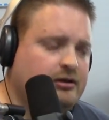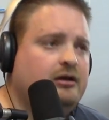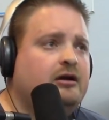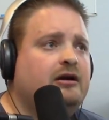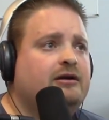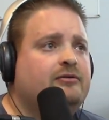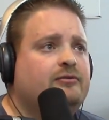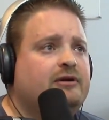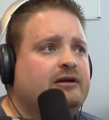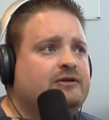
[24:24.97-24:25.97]
All right,
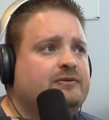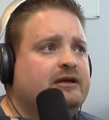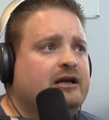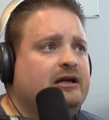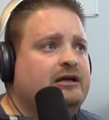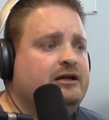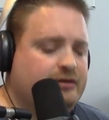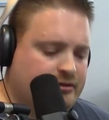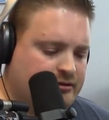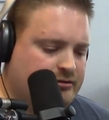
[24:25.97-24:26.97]
what else we got
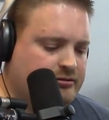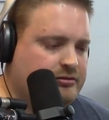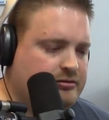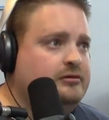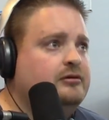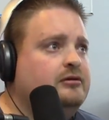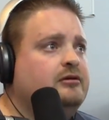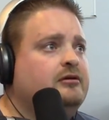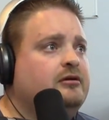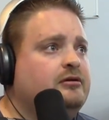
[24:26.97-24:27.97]
here?
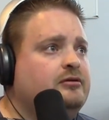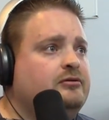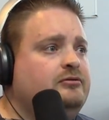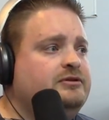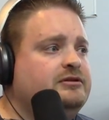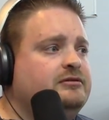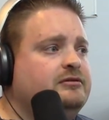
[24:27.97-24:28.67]
Oops.